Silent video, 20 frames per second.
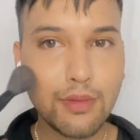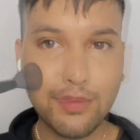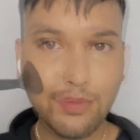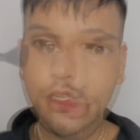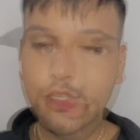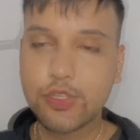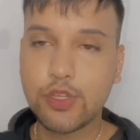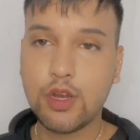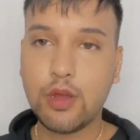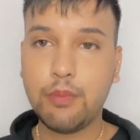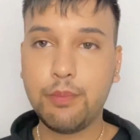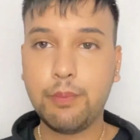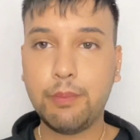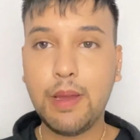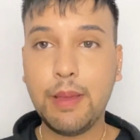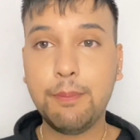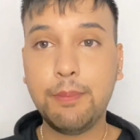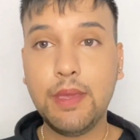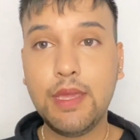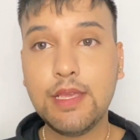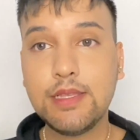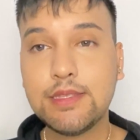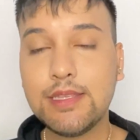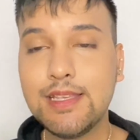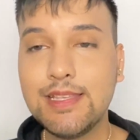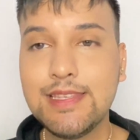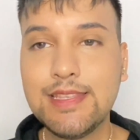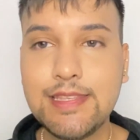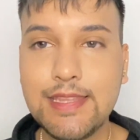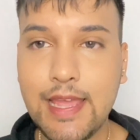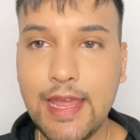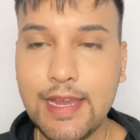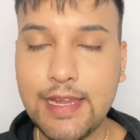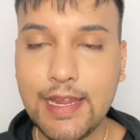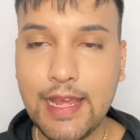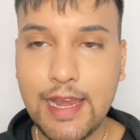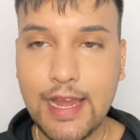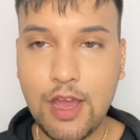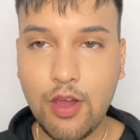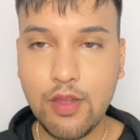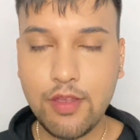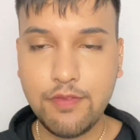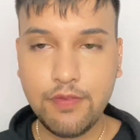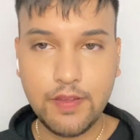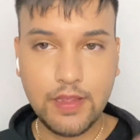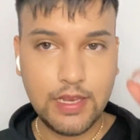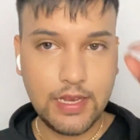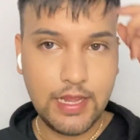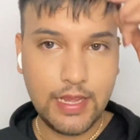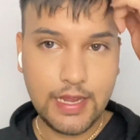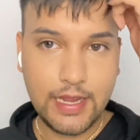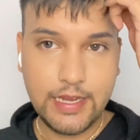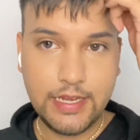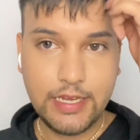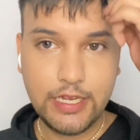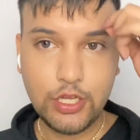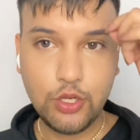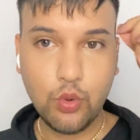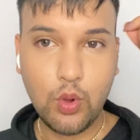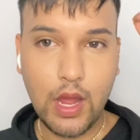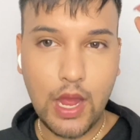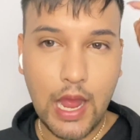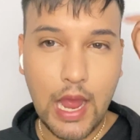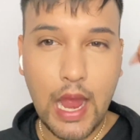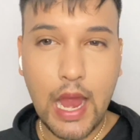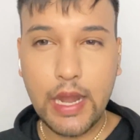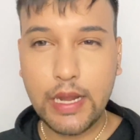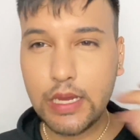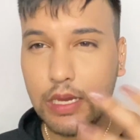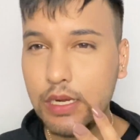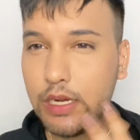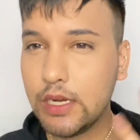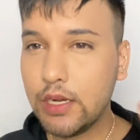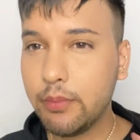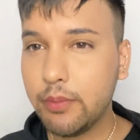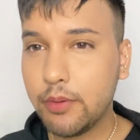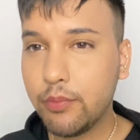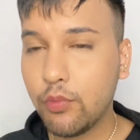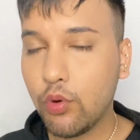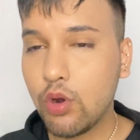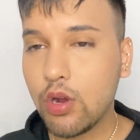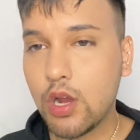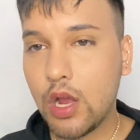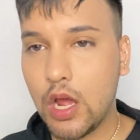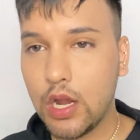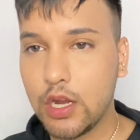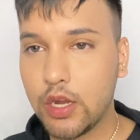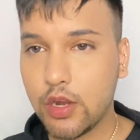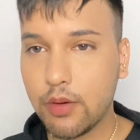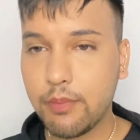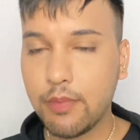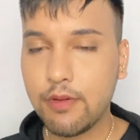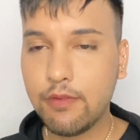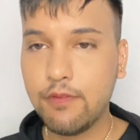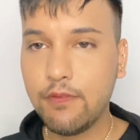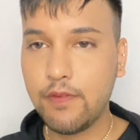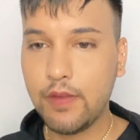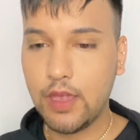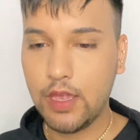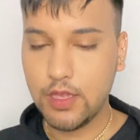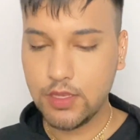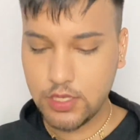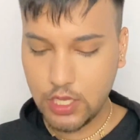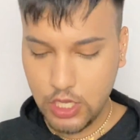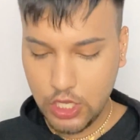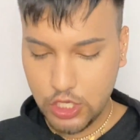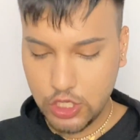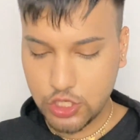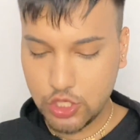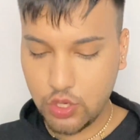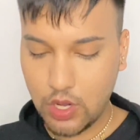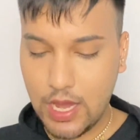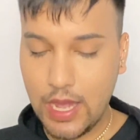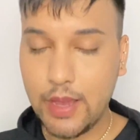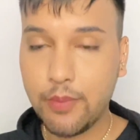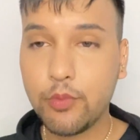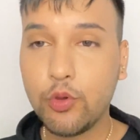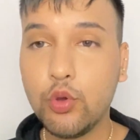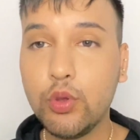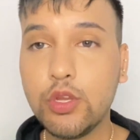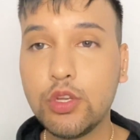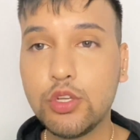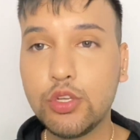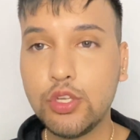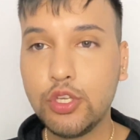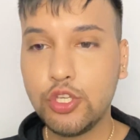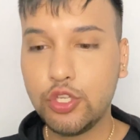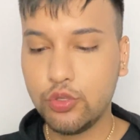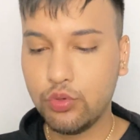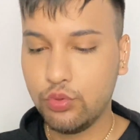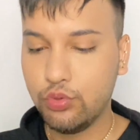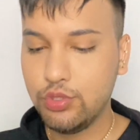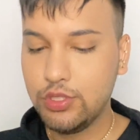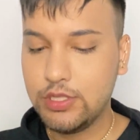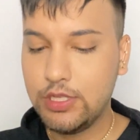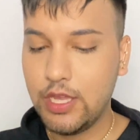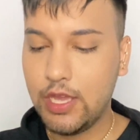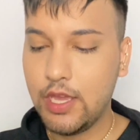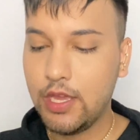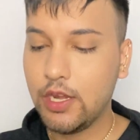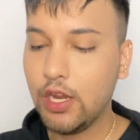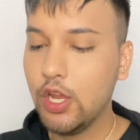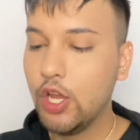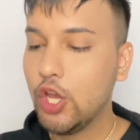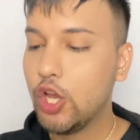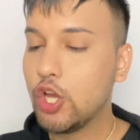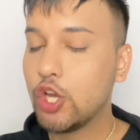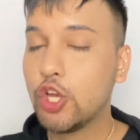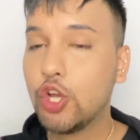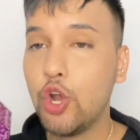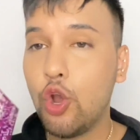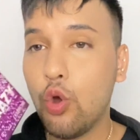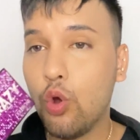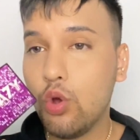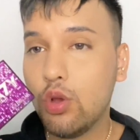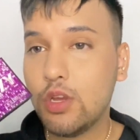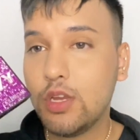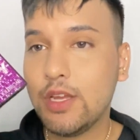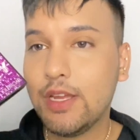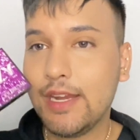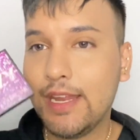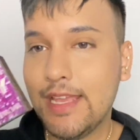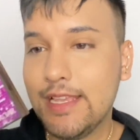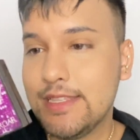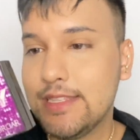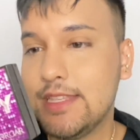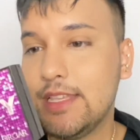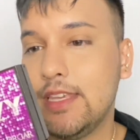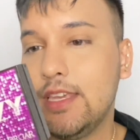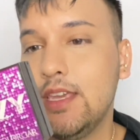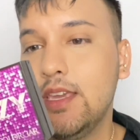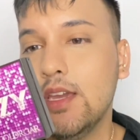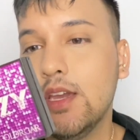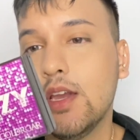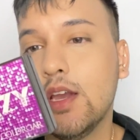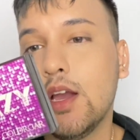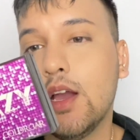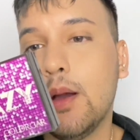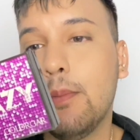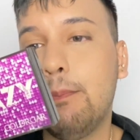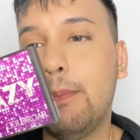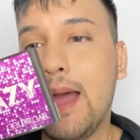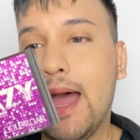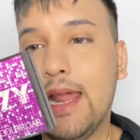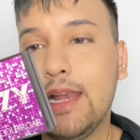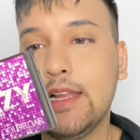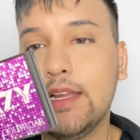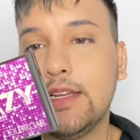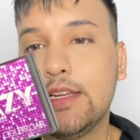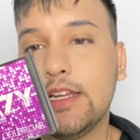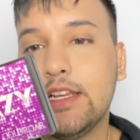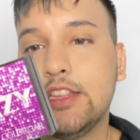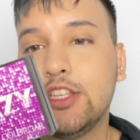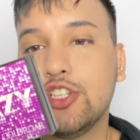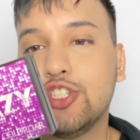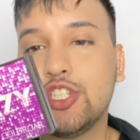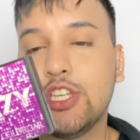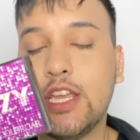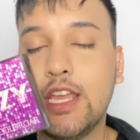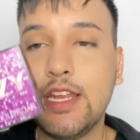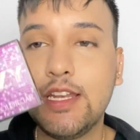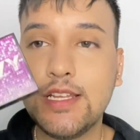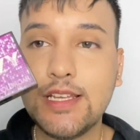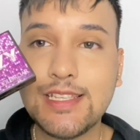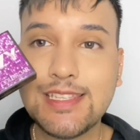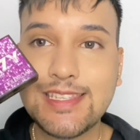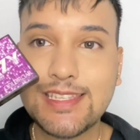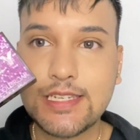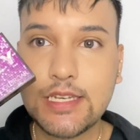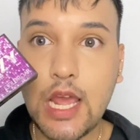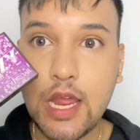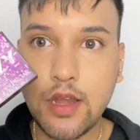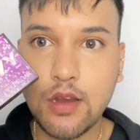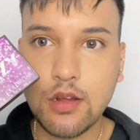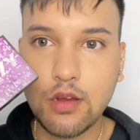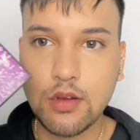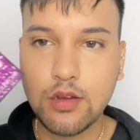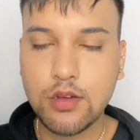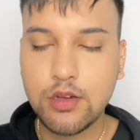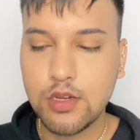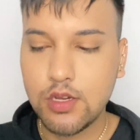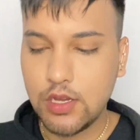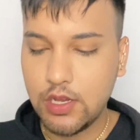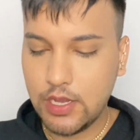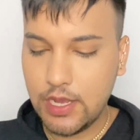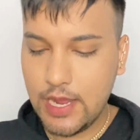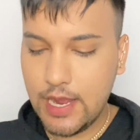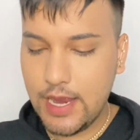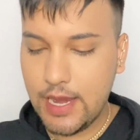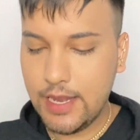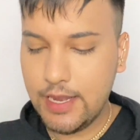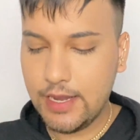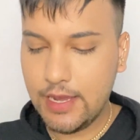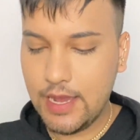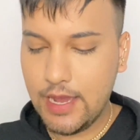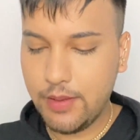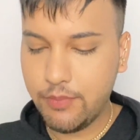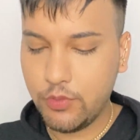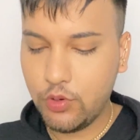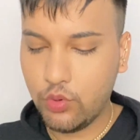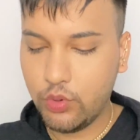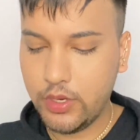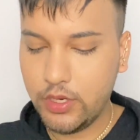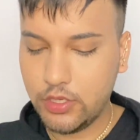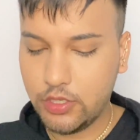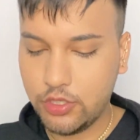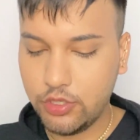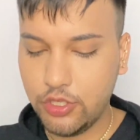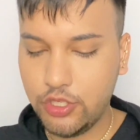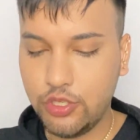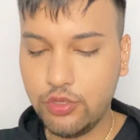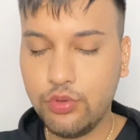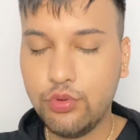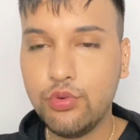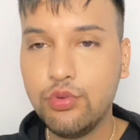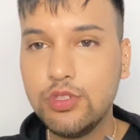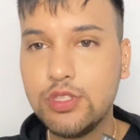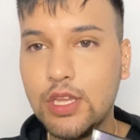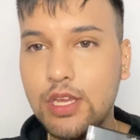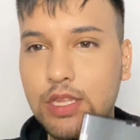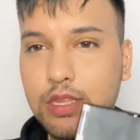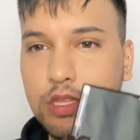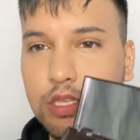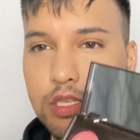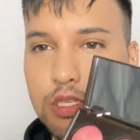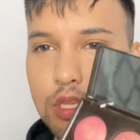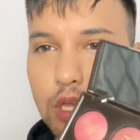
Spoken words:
So now my base is set, and now I feel like I need to add a little bit more color on my face. So I'm going to use their Glow Crazy palette in the shade Stunner, and I'm going to use this